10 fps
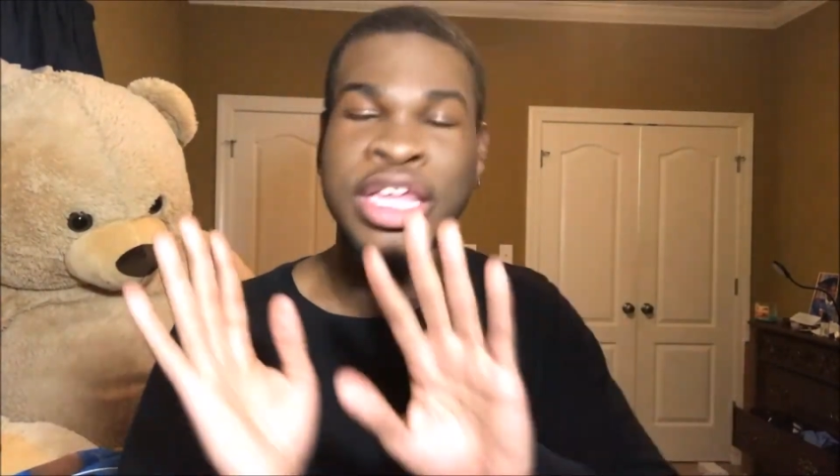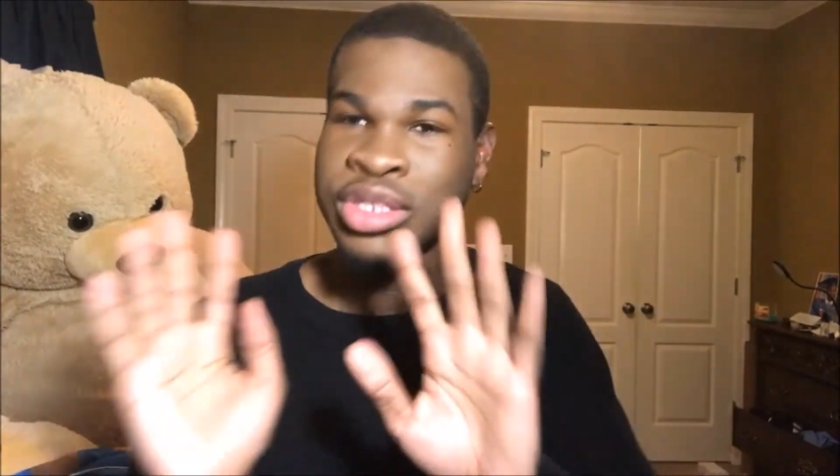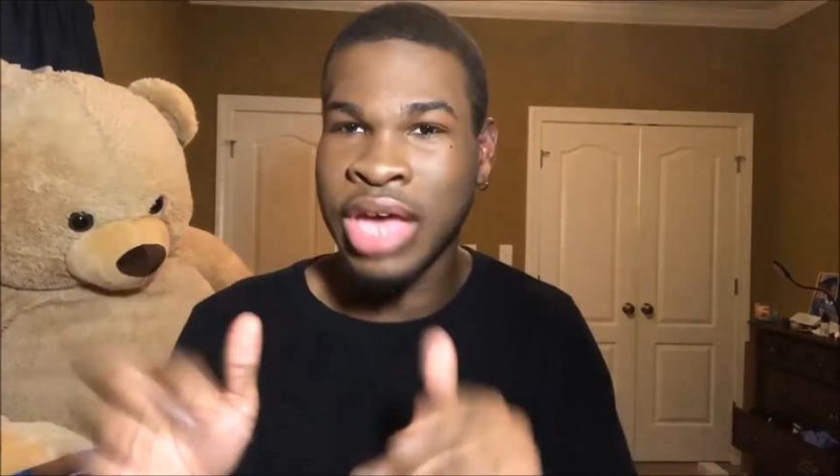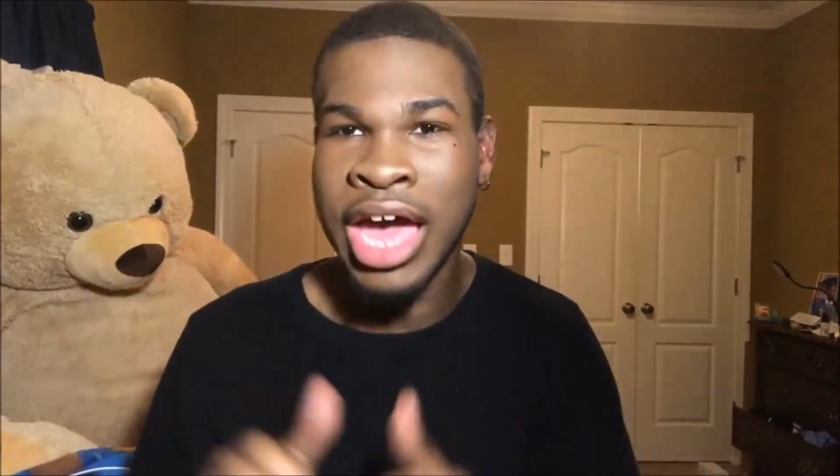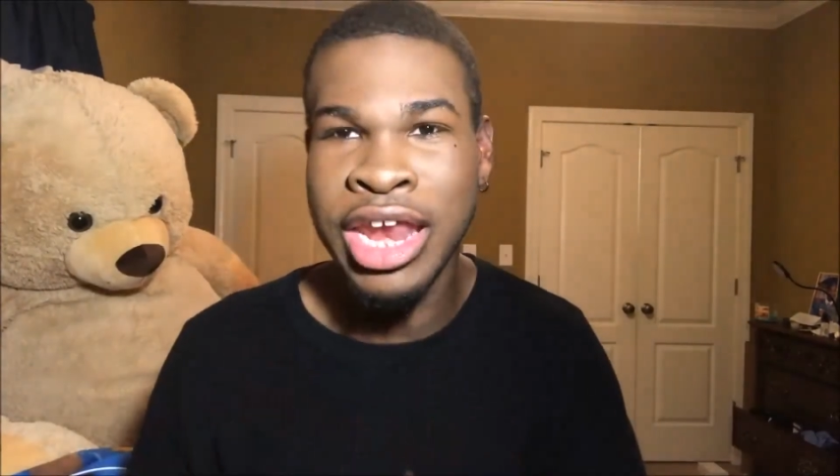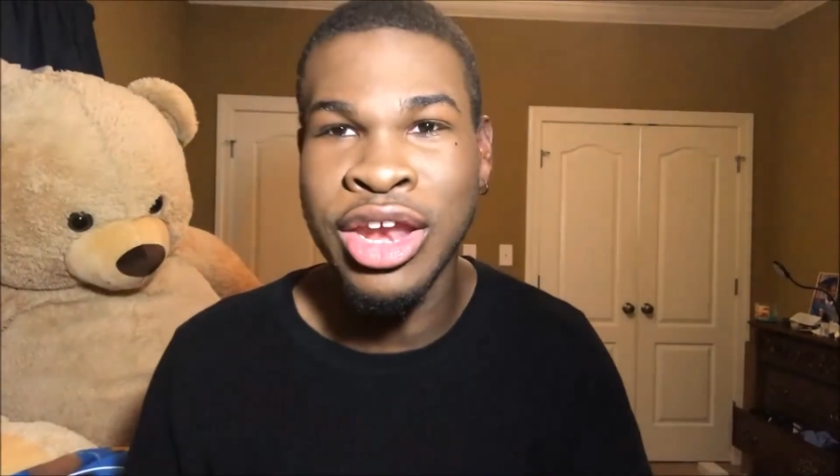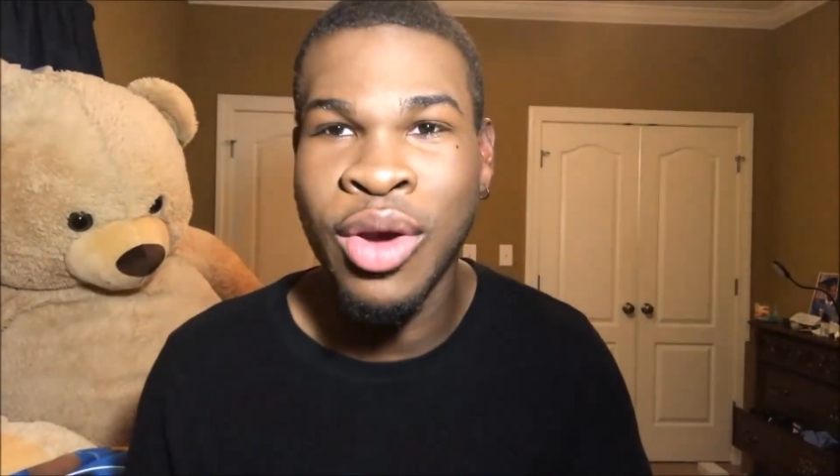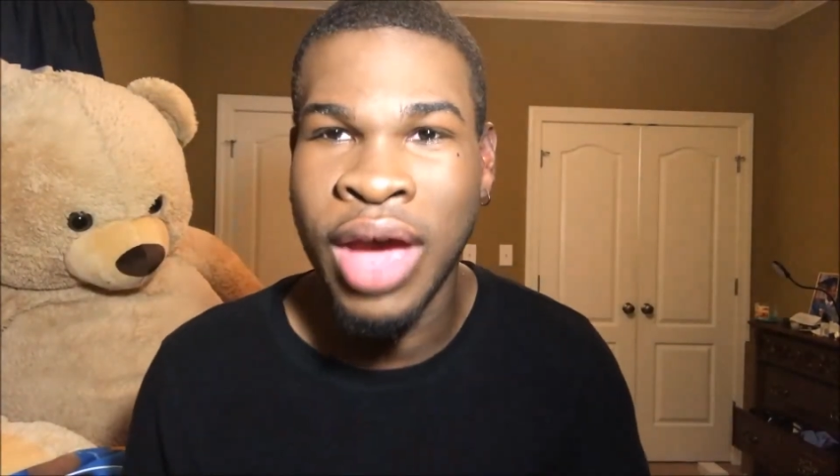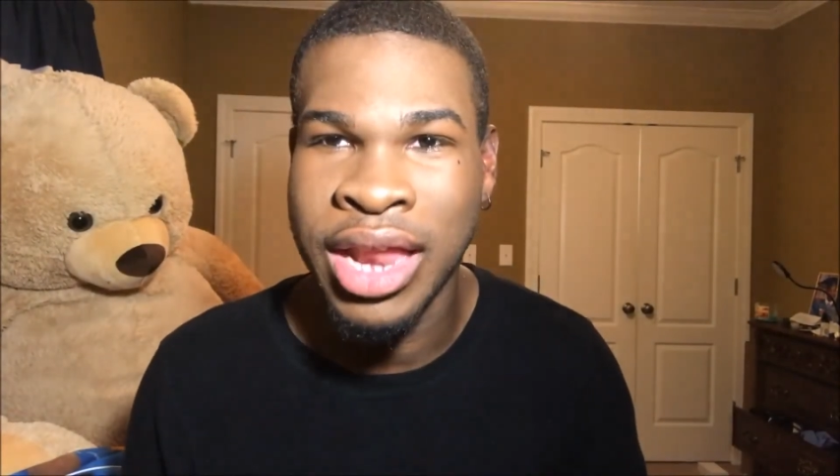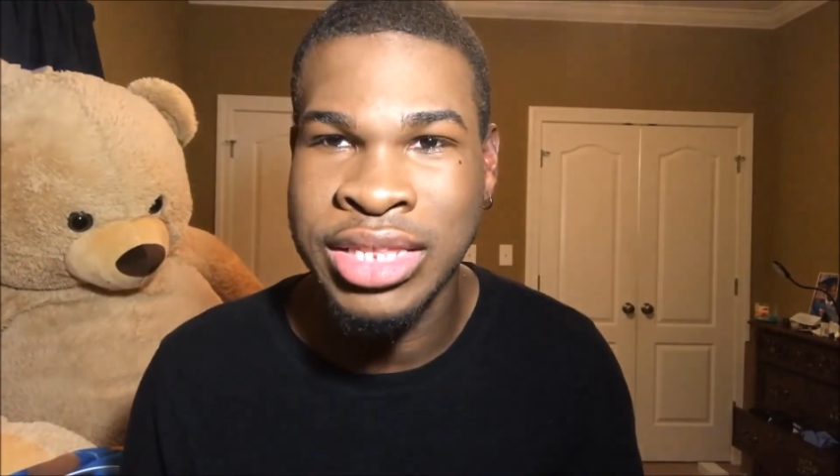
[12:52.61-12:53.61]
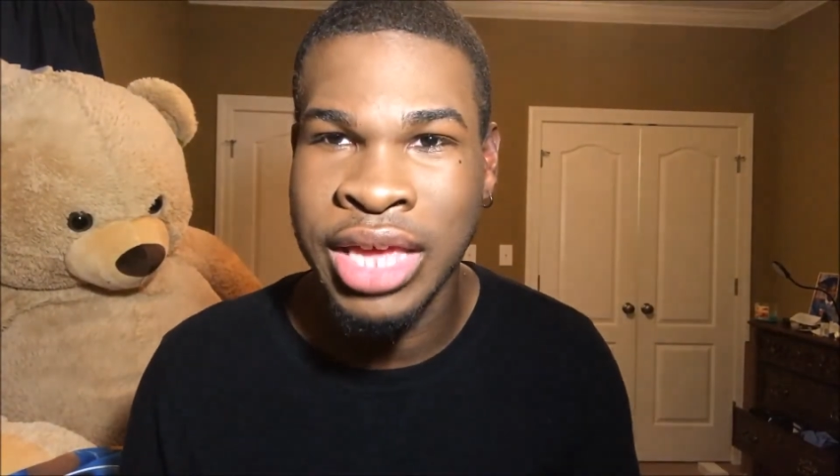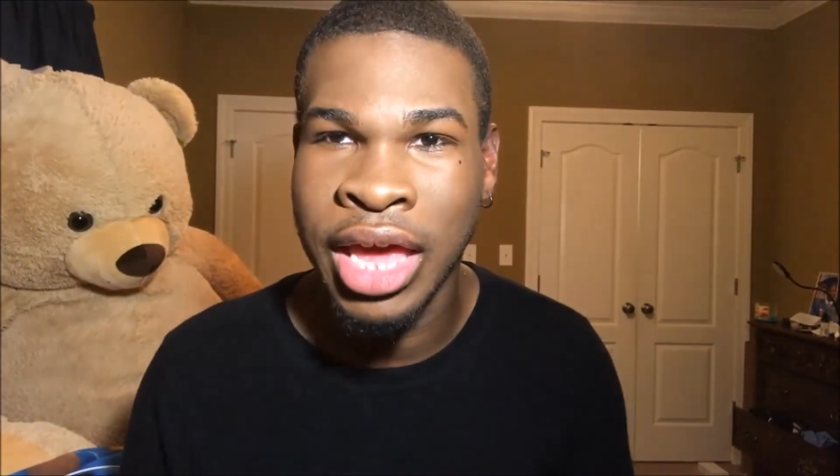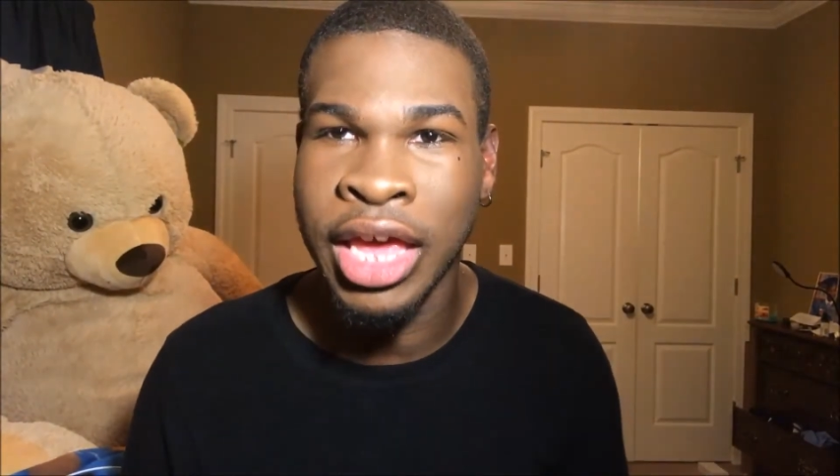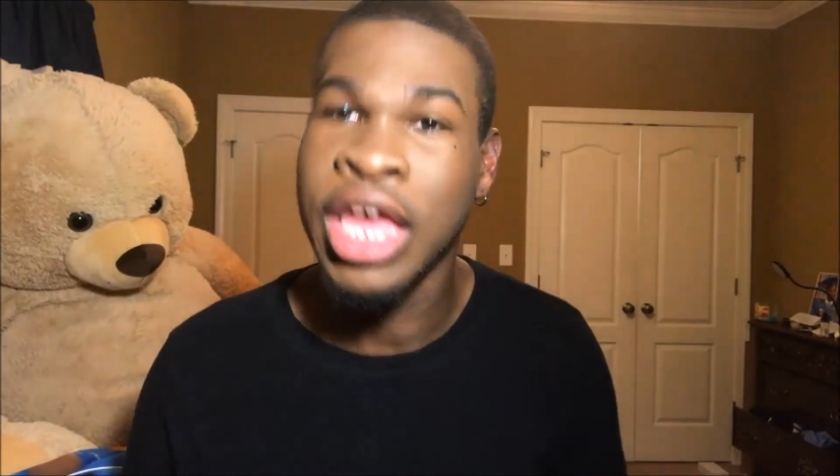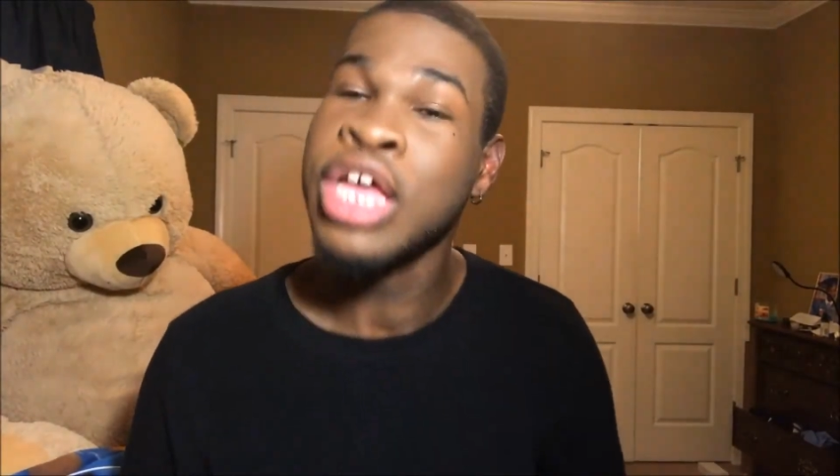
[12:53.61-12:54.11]
so I didn't know how to
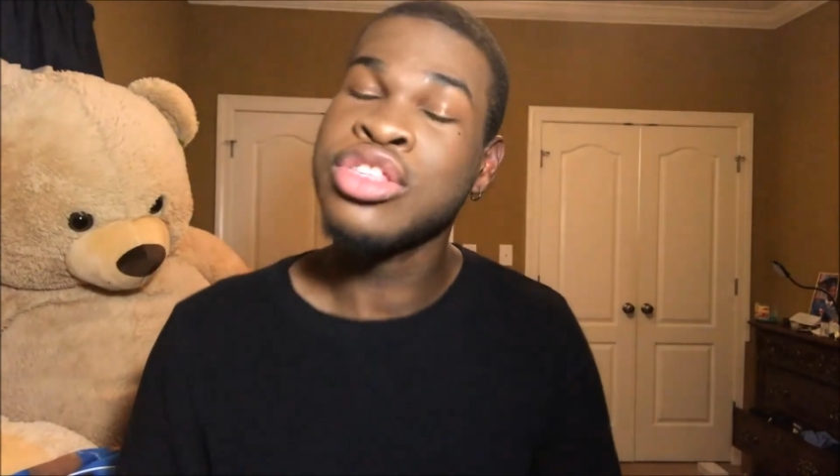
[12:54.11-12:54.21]
take it.